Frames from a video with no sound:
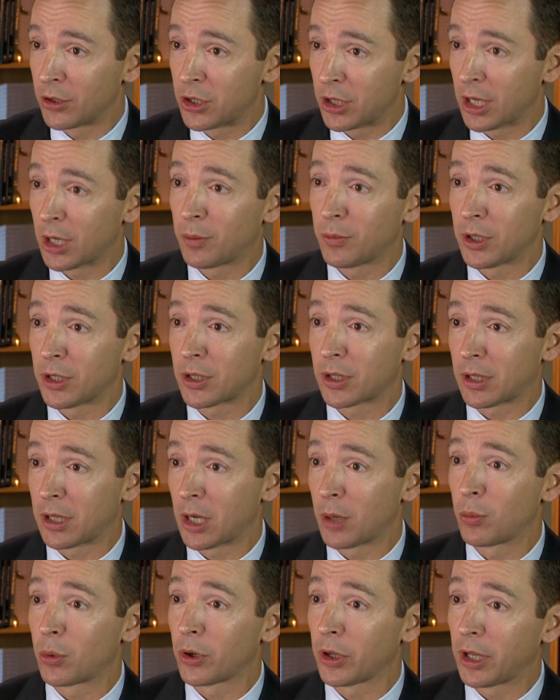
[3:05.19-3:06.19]
a gentleman's
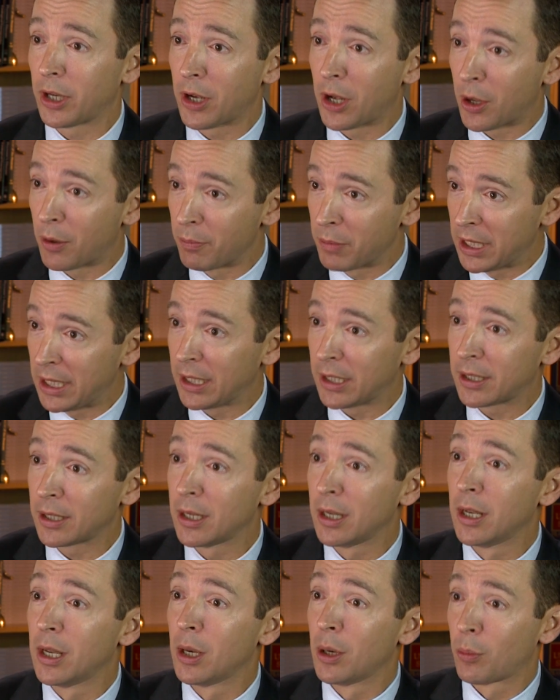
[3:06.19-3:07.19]
club where they all meet
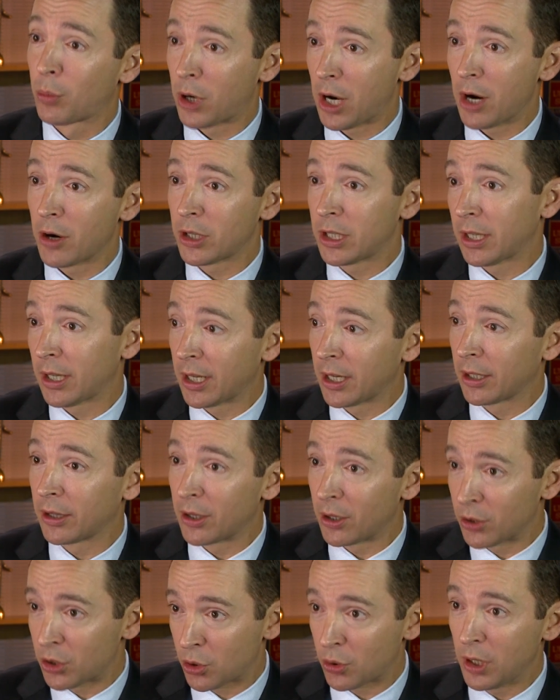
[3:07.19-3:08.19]
prior to getting
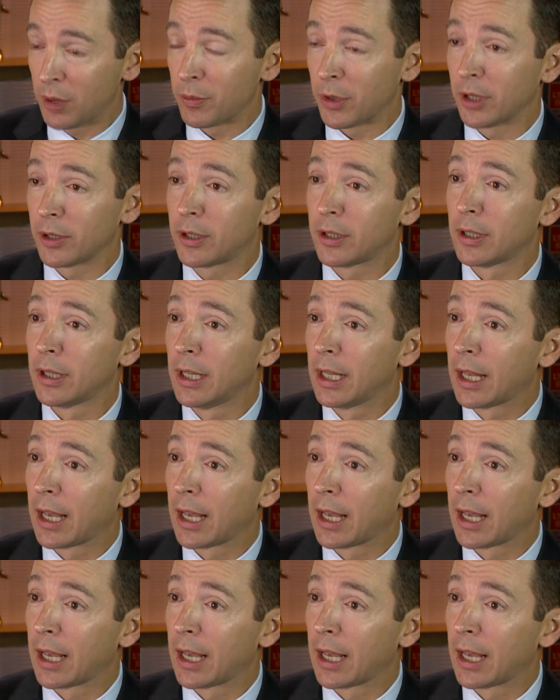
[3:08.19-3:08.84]
their treatment,